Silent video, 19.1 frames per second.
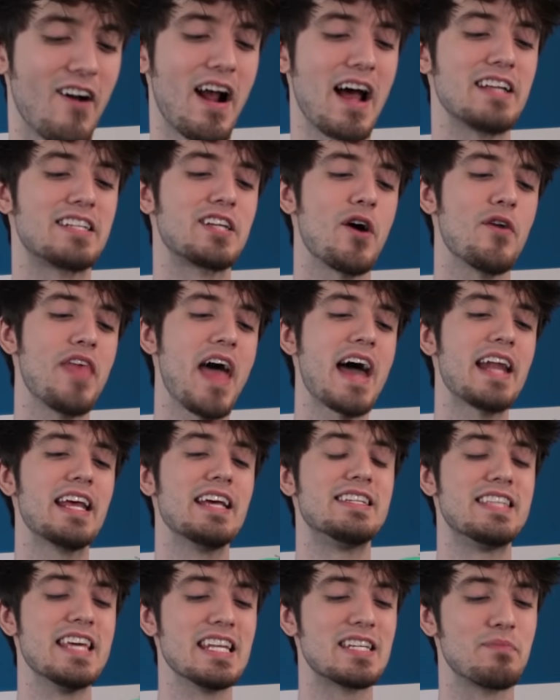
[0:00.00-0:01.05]
All right, so that
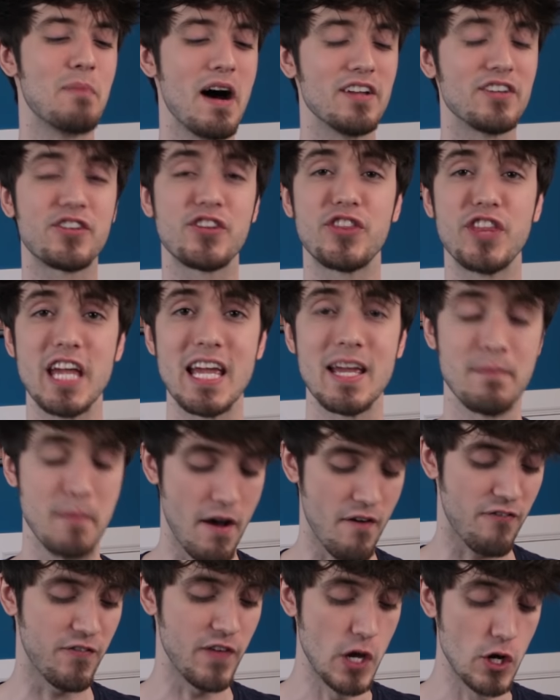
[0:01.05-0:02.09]
is this month's theme,
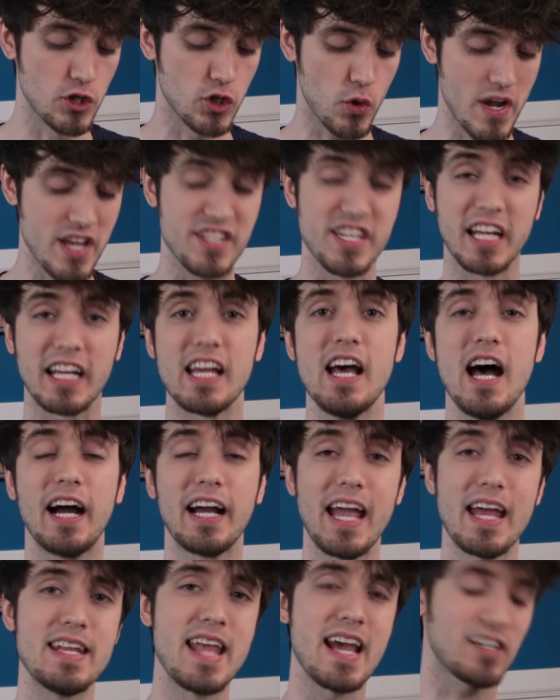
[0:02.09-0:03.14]
futuristic.
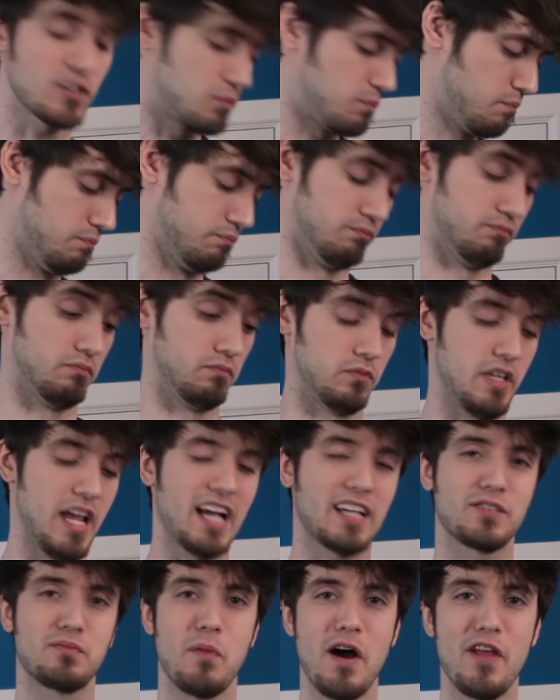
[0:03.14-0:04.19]
Again, next
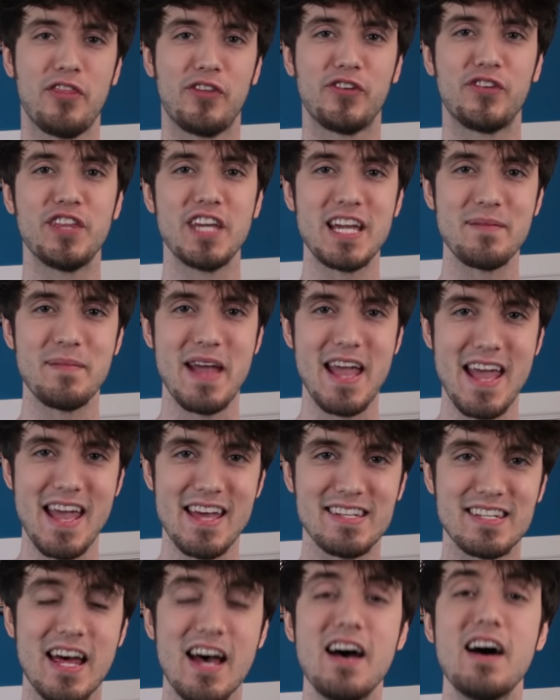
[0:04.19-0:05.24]
next month's theme
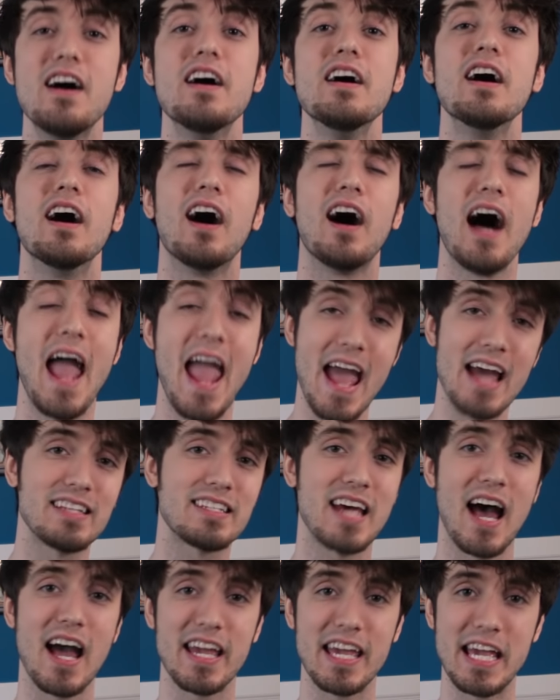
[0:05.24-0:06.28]
is uh,
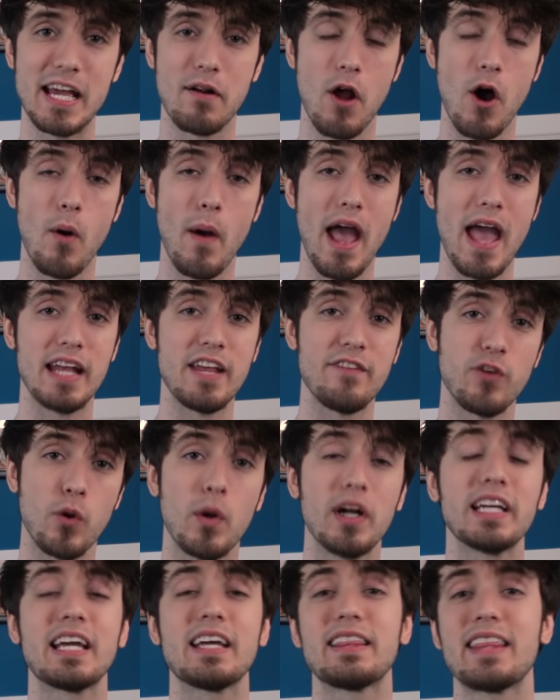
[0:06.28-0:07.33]
anti-hero. And if you
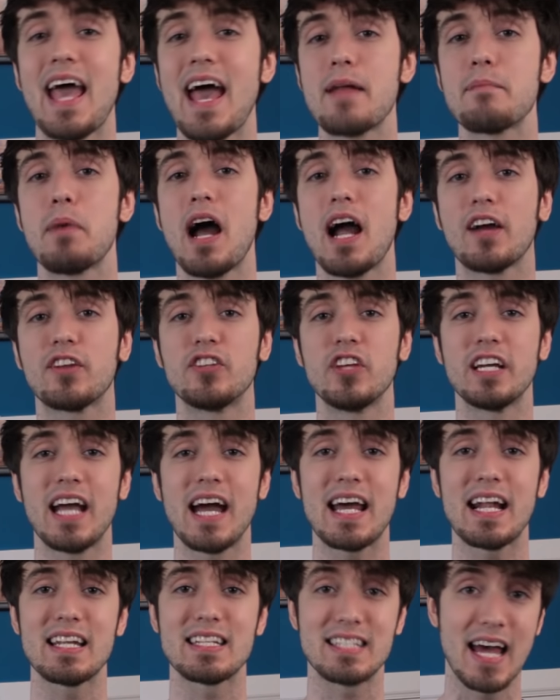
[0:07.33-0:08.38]
want to get that box, you
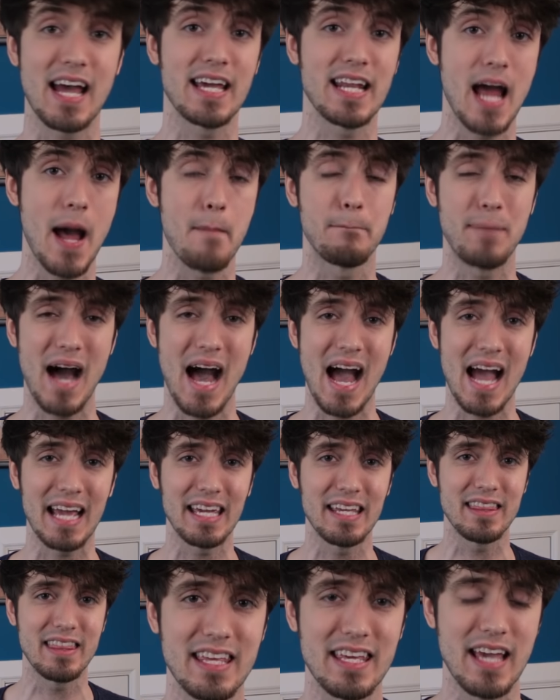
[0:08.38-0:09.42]
gotta sign up
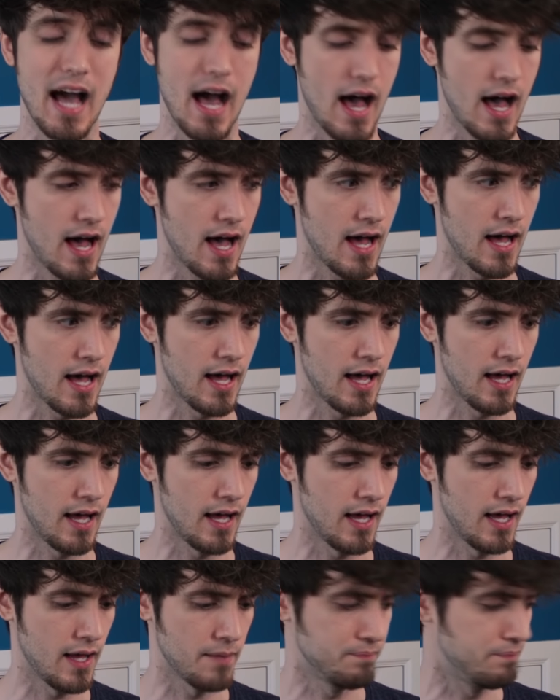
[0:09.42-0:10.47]
by the,
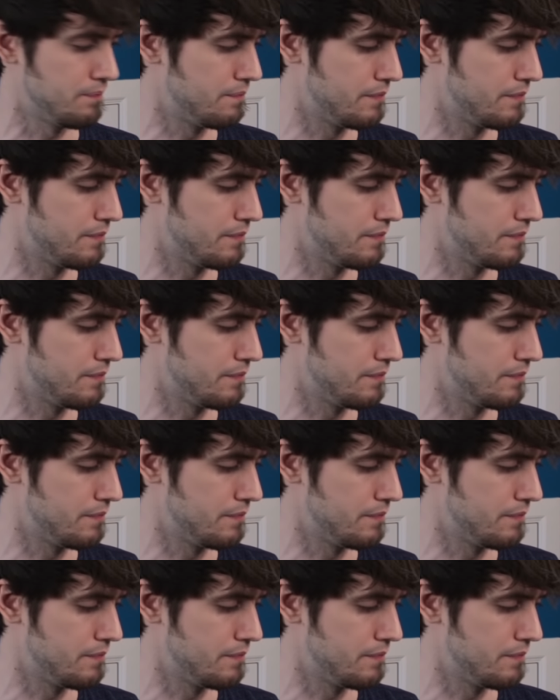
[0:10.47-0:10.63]
uh,